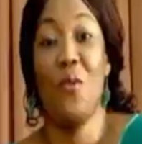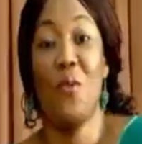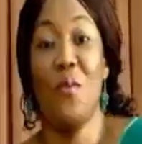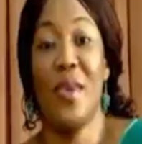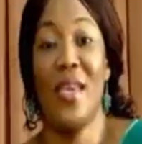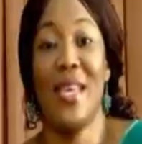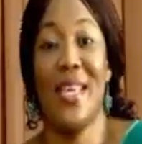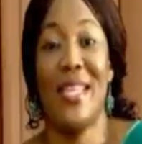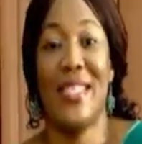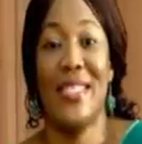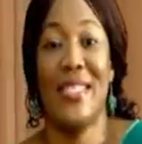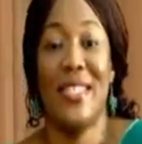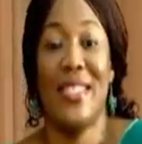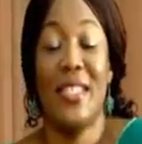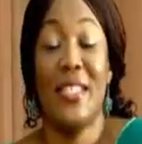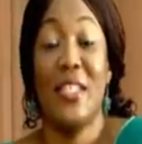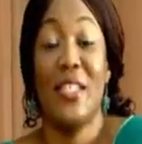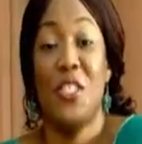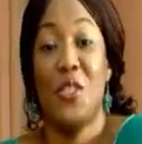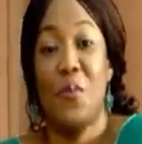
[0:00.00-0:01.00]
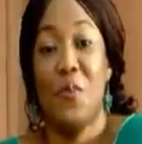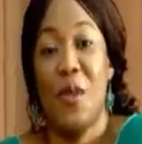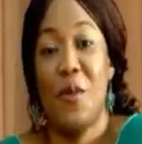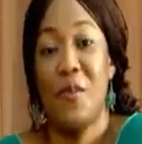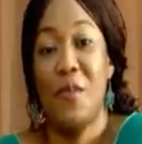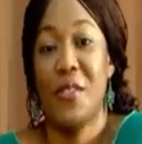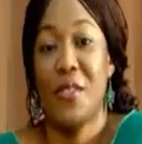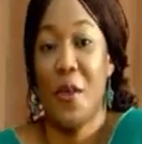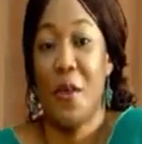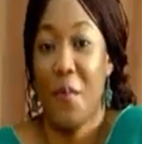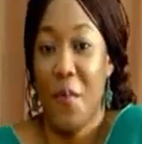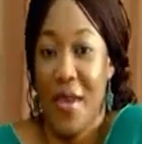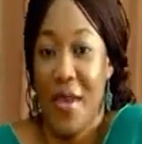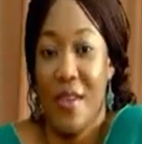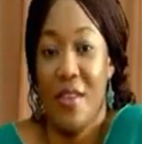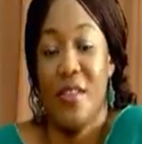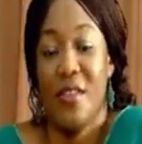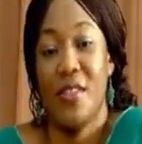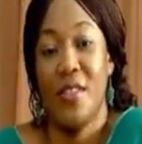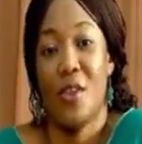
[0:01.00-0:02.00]
We'll be listening to people's
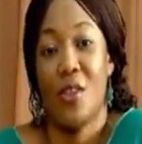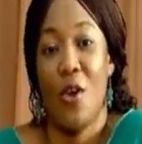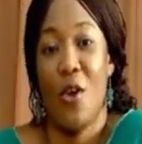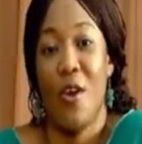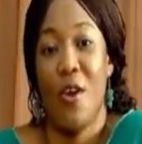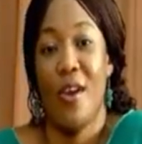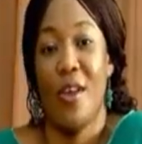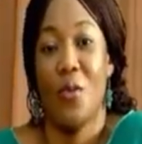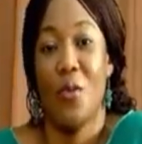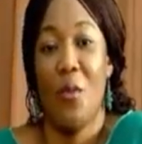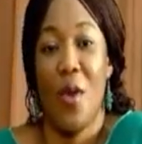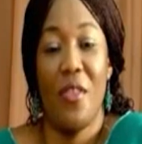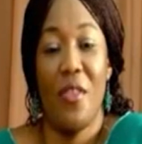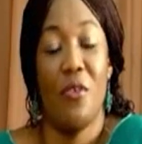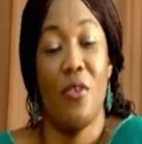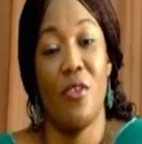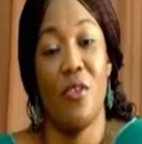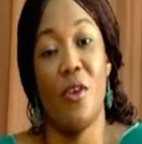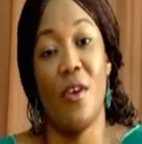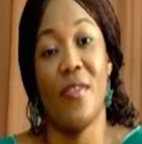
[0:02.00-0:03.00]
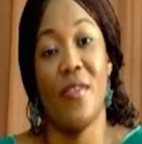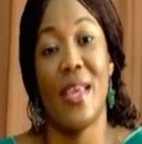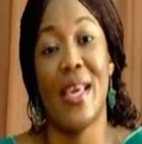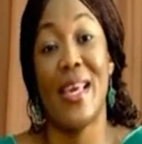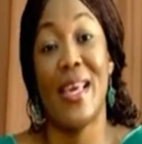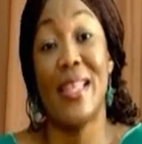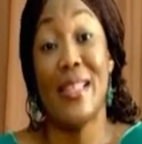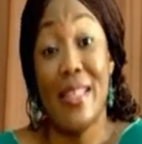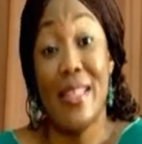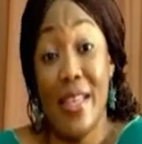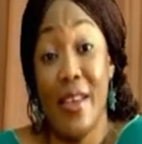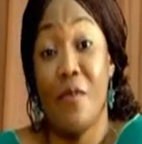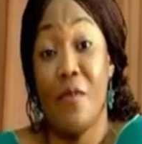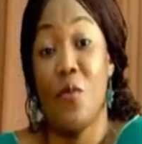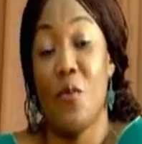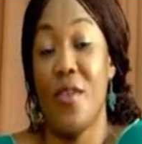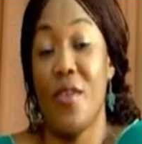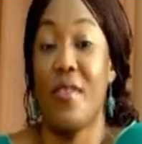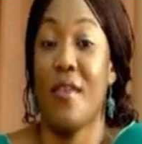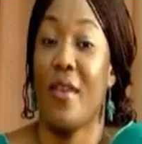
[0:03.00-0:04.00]
opinions on whether or not they can
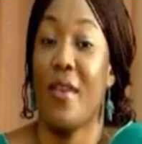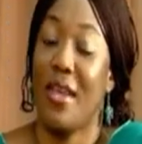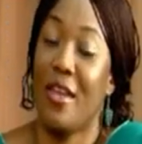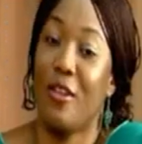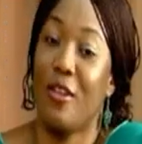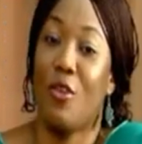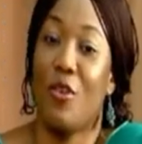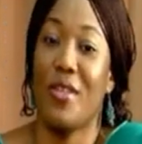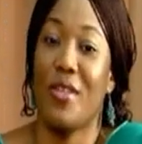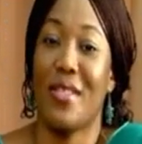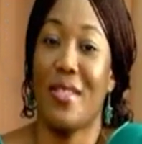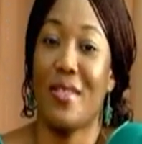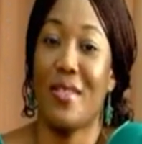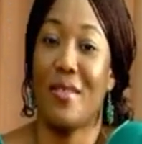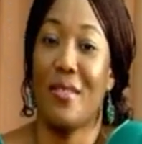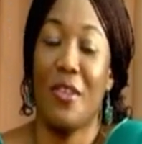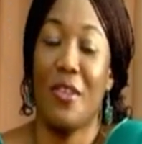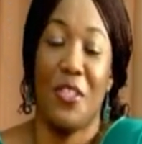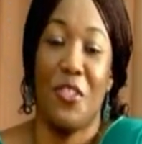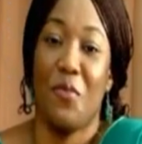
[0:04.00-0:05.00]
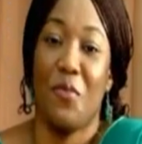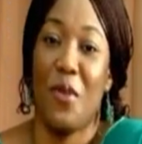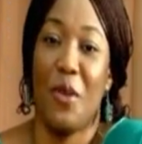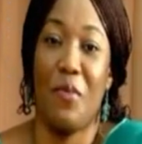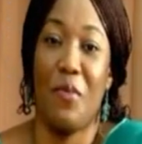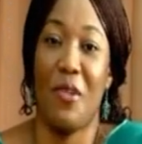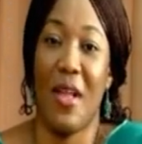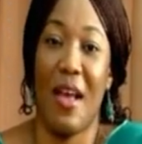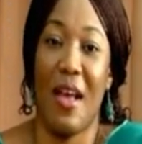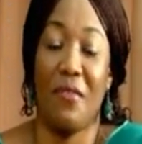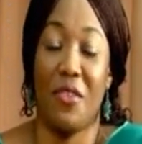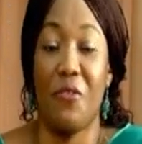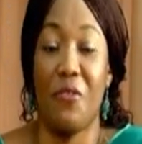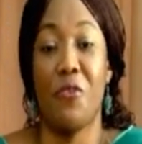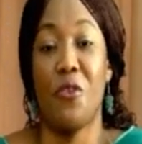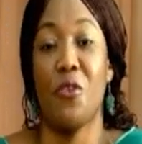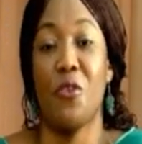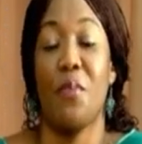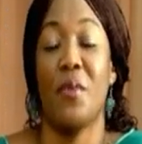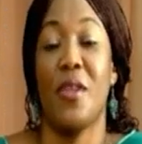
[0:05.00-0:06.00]
live with their in-laws. Lots of people have
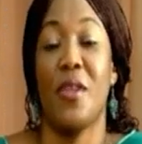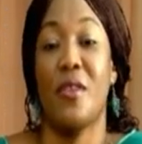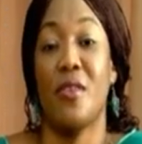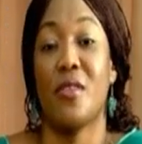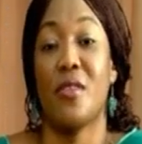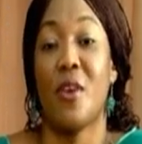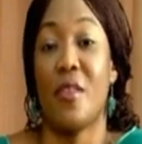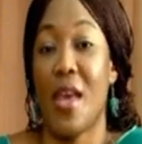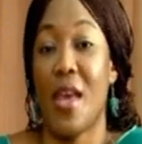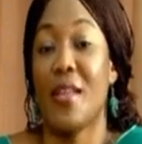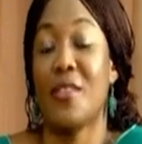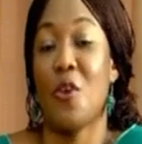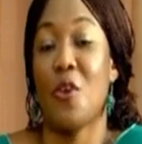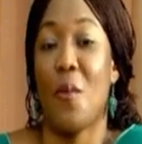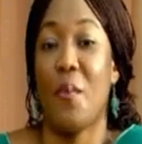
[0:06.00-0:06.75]
different opinions on that